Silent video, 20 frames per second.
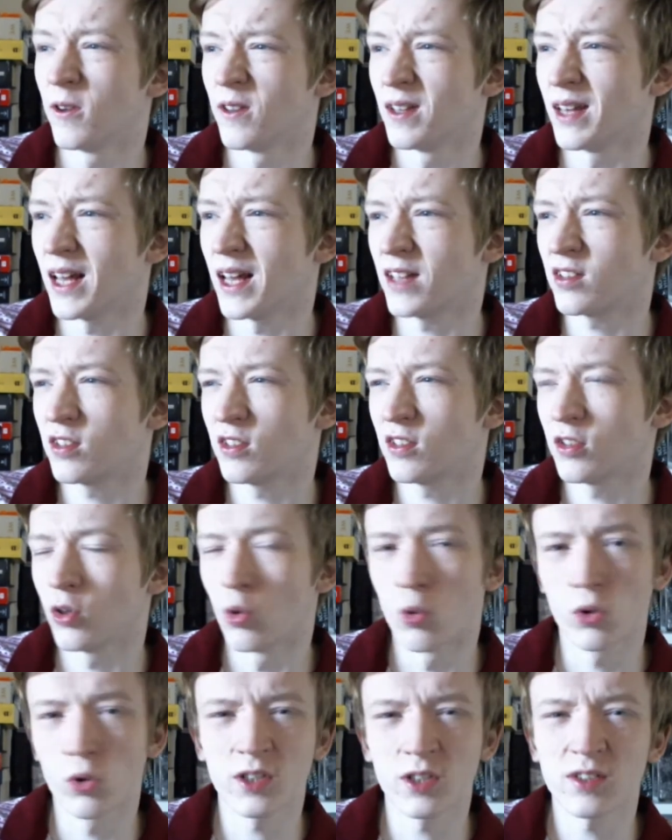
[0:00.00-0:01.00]
last
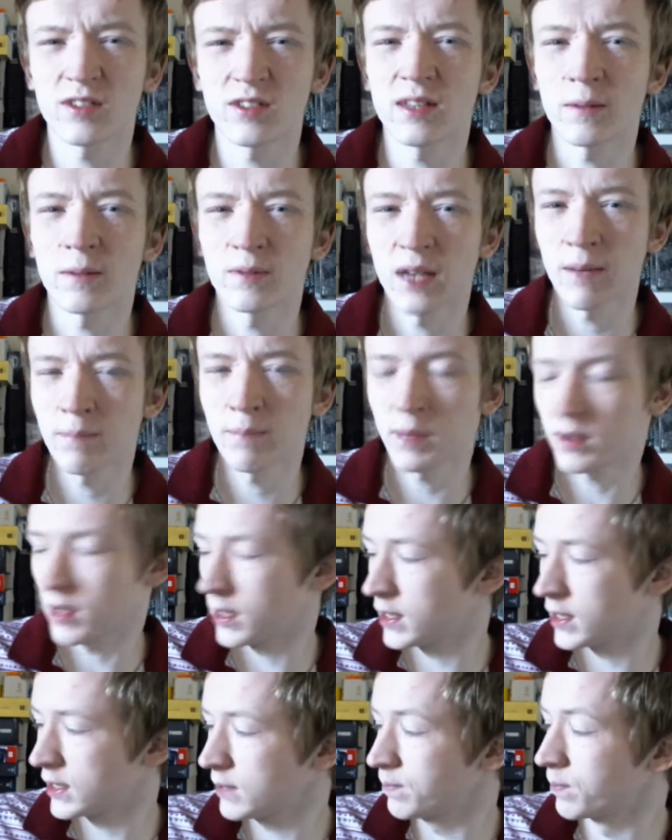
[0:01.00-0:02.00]
August, September
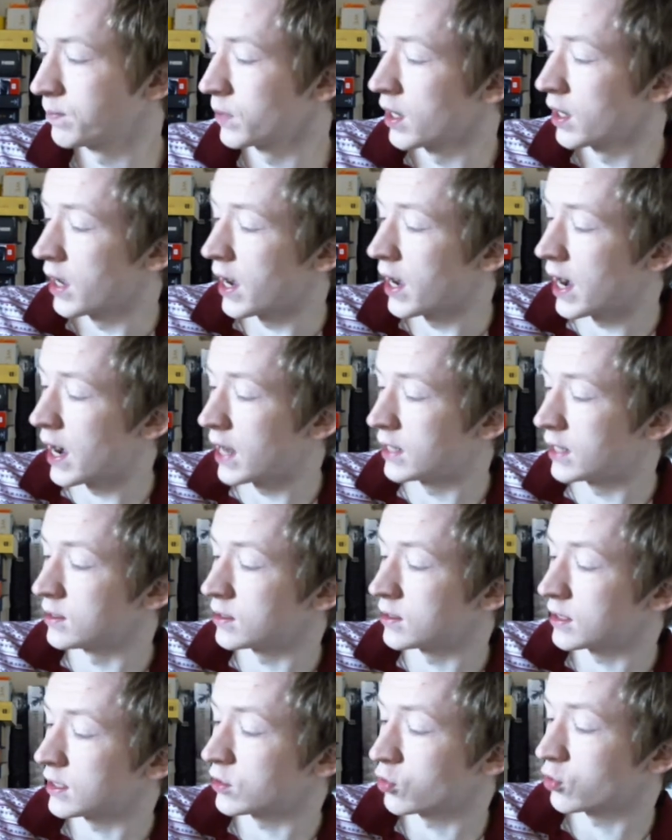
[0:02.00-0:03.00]
time,
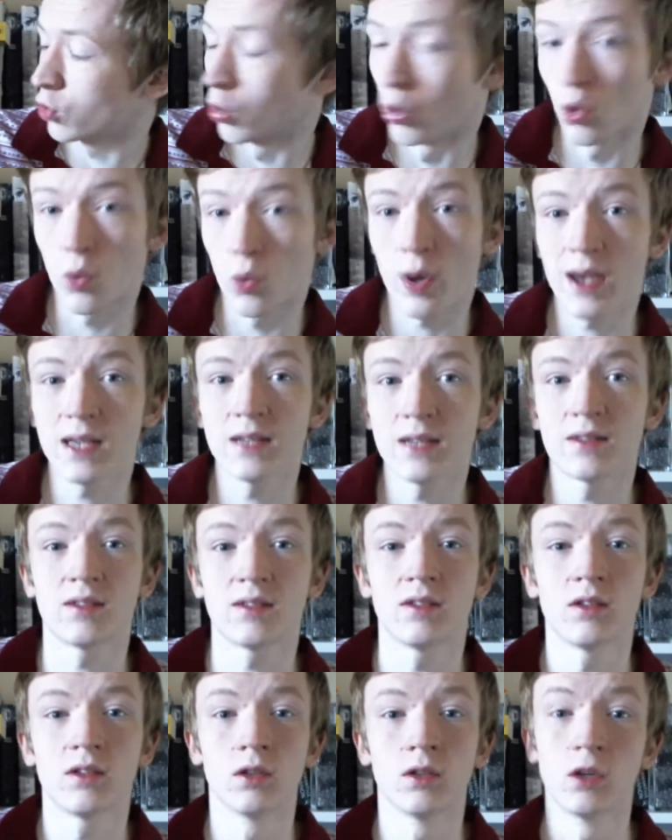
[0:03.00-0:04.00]
and it's
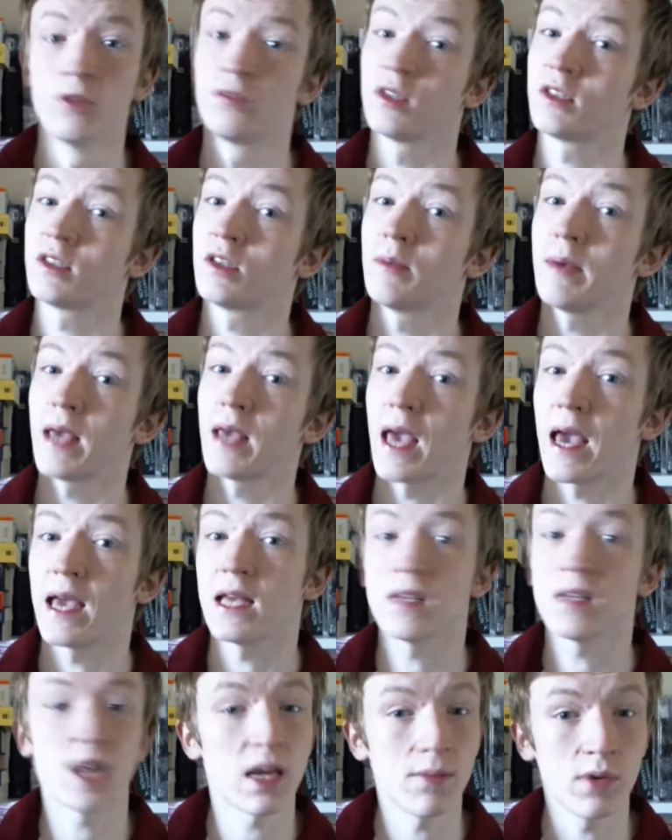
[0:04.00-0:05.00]
always lovely to meet
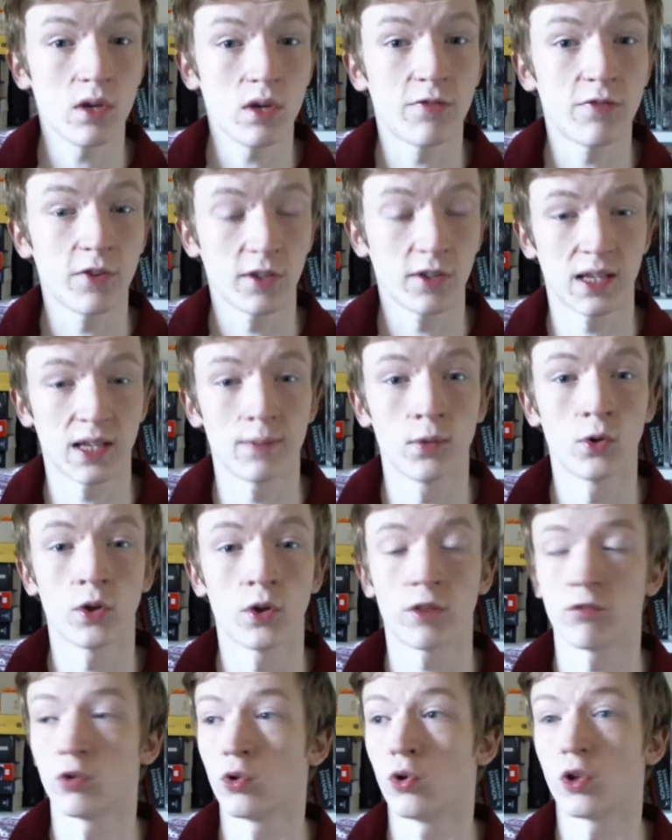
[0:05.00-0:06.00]
a debut first-time
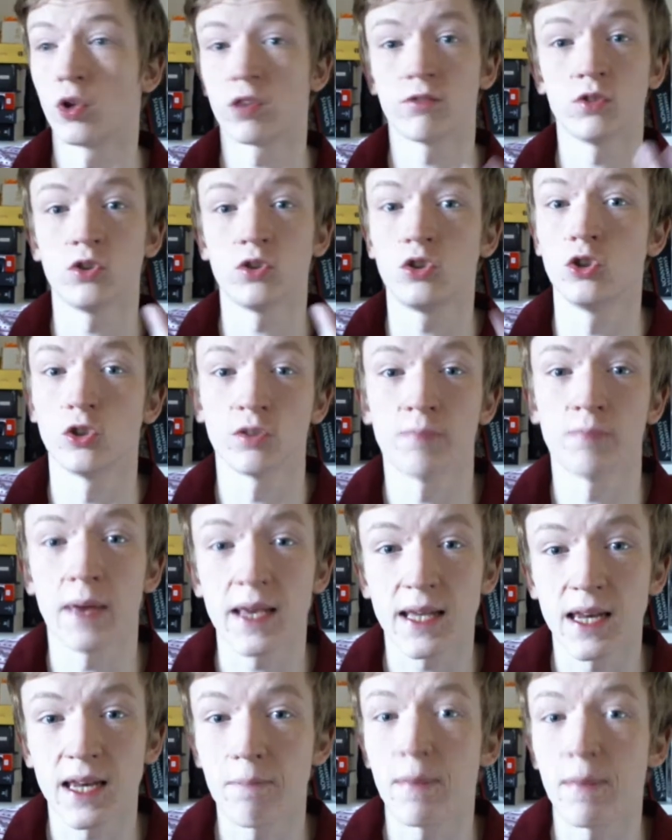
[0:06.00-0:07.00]
author, an author who's just
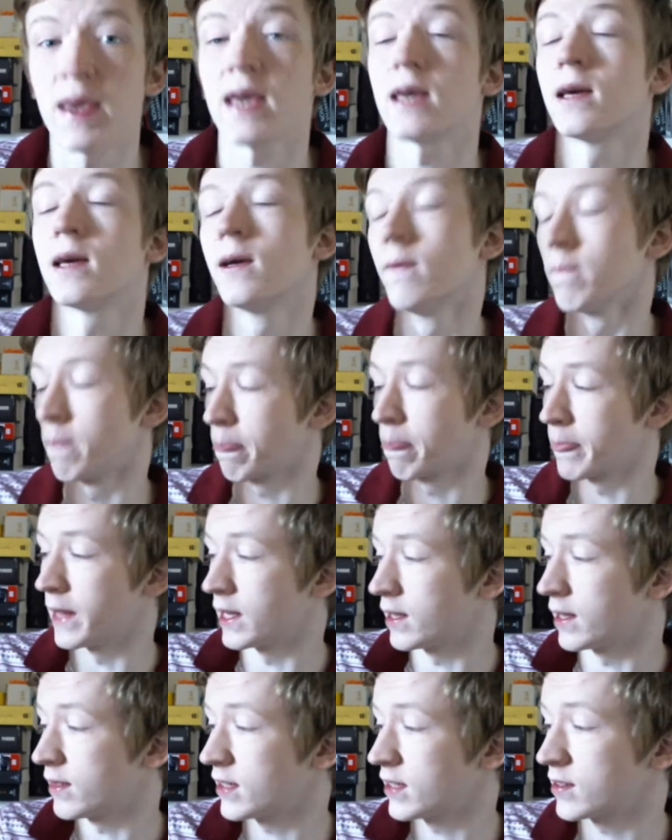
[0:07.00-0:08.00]
making it big,
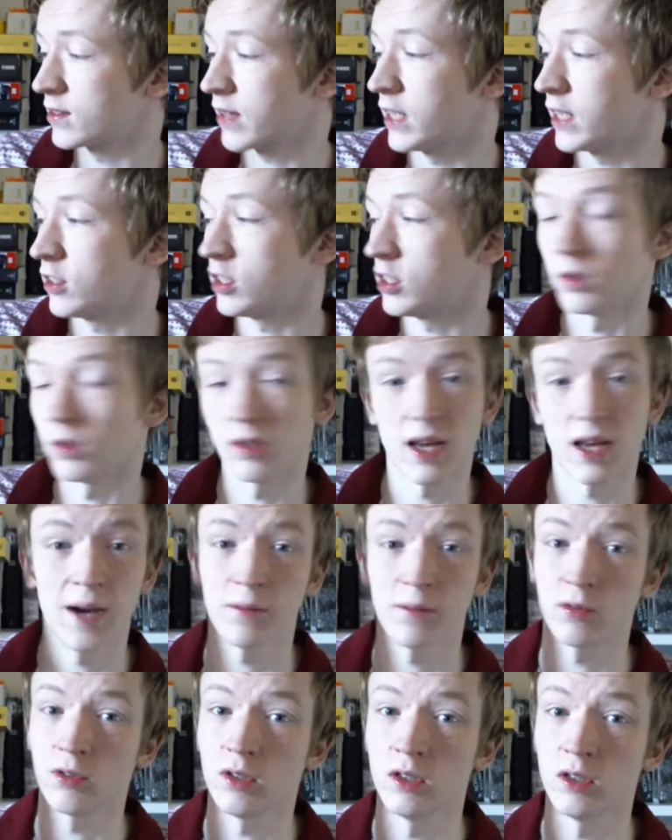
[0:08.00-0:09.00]
and in this case she was
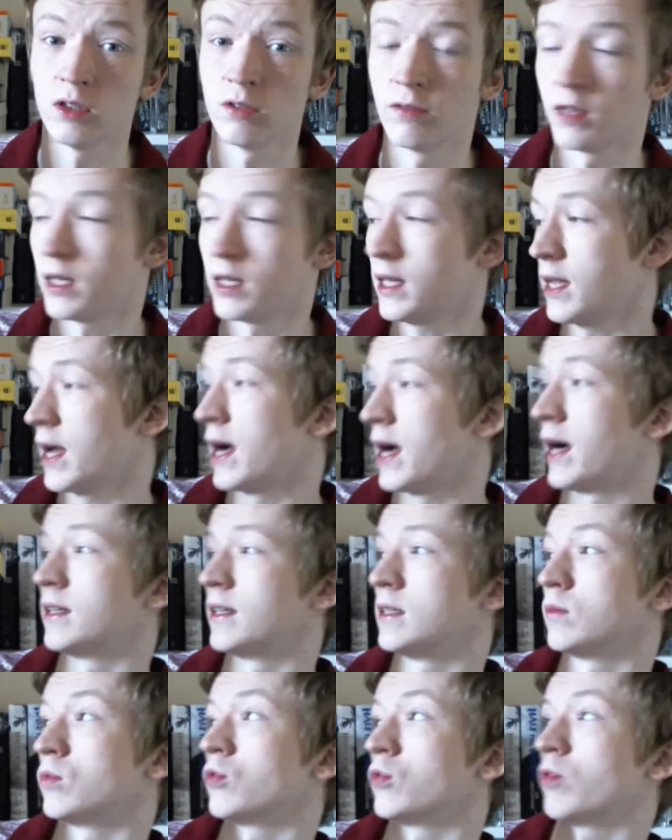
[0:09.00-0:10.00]
absolutely lovely,
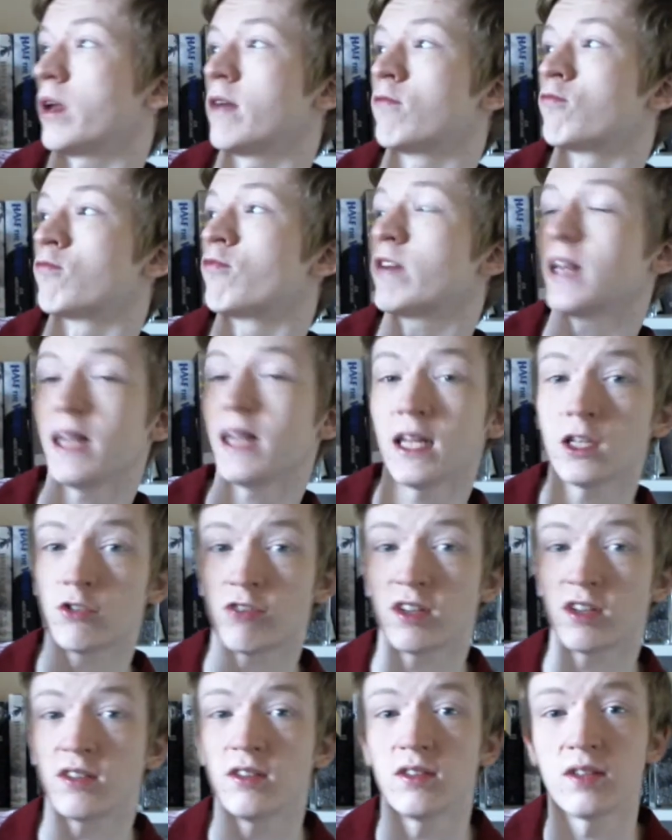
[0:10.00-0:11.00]
and it was really
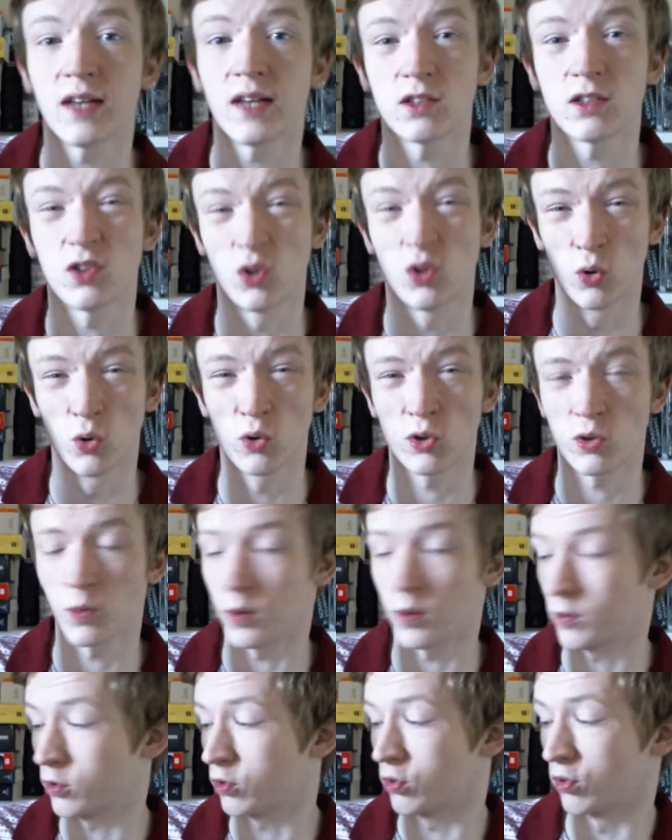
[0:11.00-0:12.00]
interesting to get to talk to
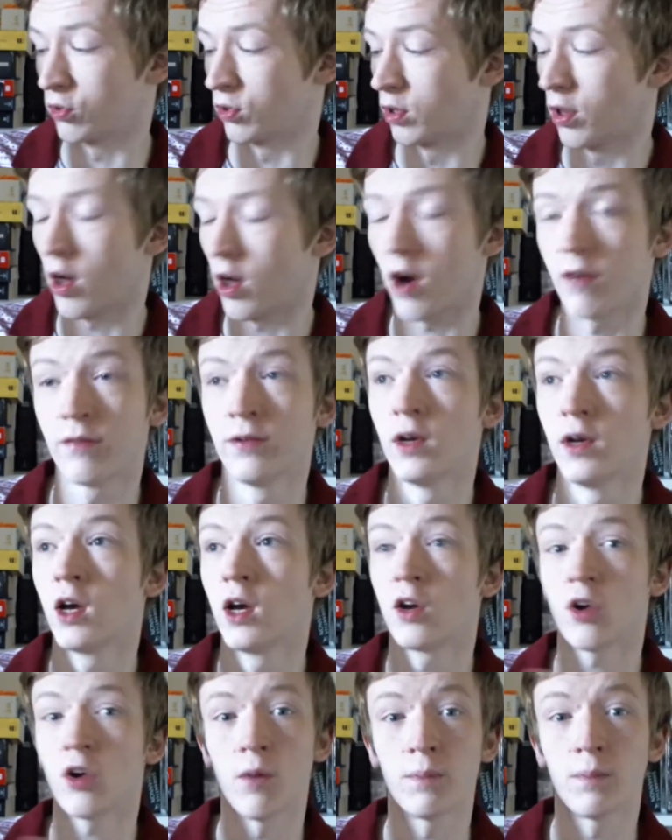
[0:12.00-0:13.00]
her because there's a lot of
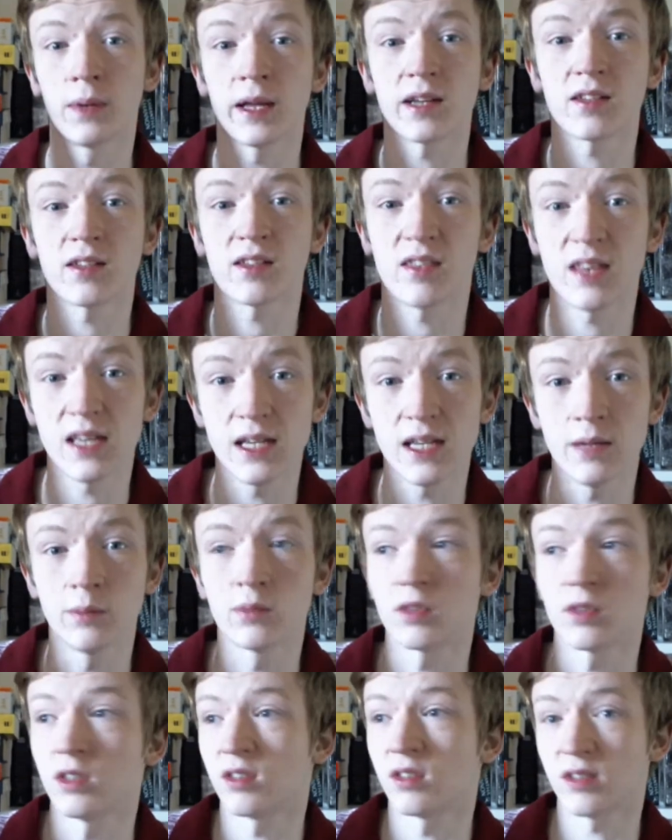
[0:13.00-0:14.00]
complex
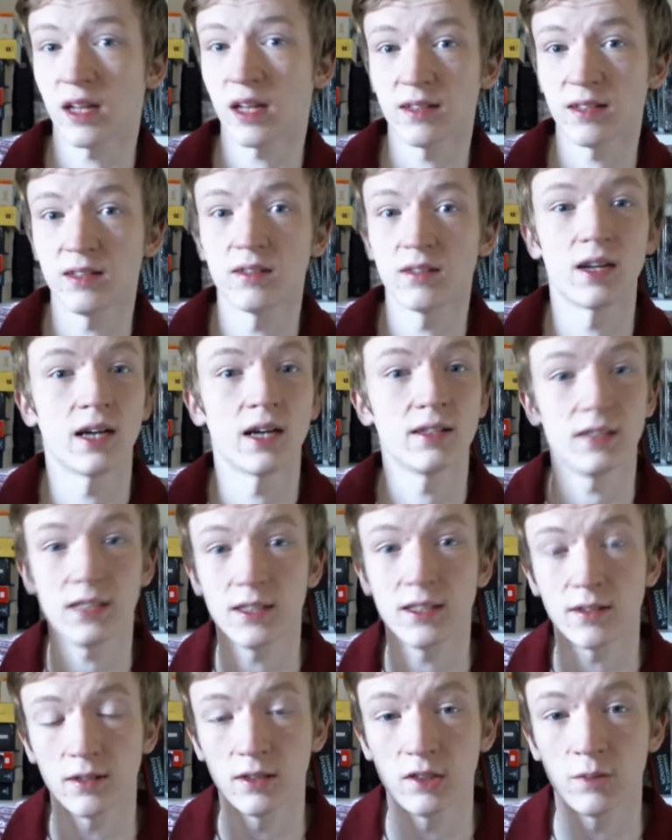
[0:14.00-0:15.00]
themes and settings and
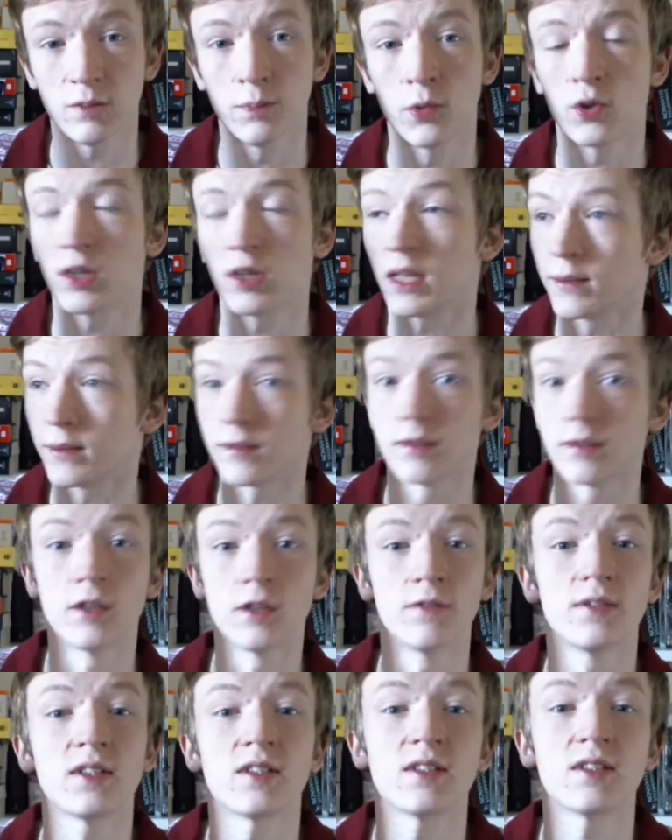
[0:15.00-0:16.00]
ideas in this book, and it was
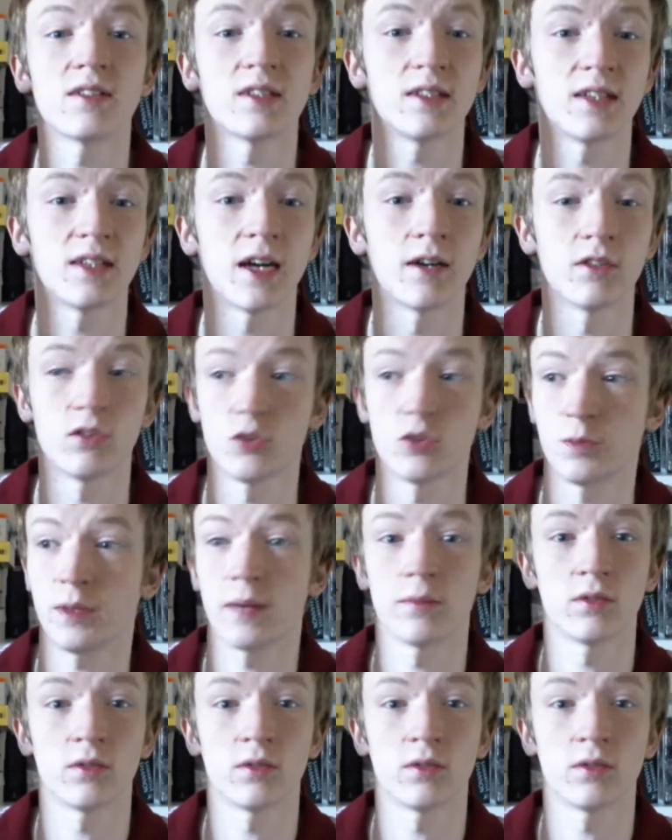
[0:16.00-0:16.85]
lovely to sit down and just be able